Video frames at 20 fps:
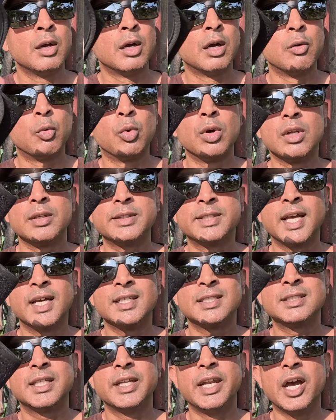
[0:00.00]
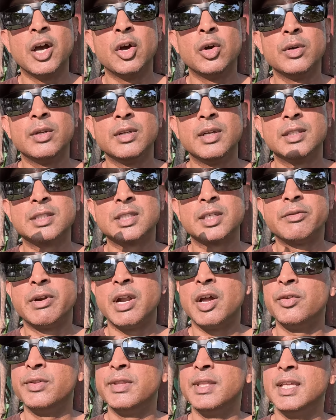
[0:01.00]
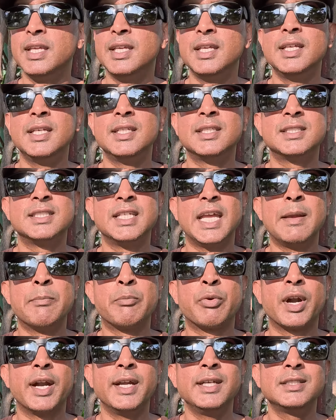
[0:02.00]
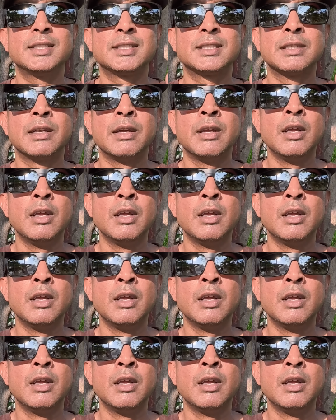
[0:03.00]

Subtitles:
We'll test it out. It's around the same price.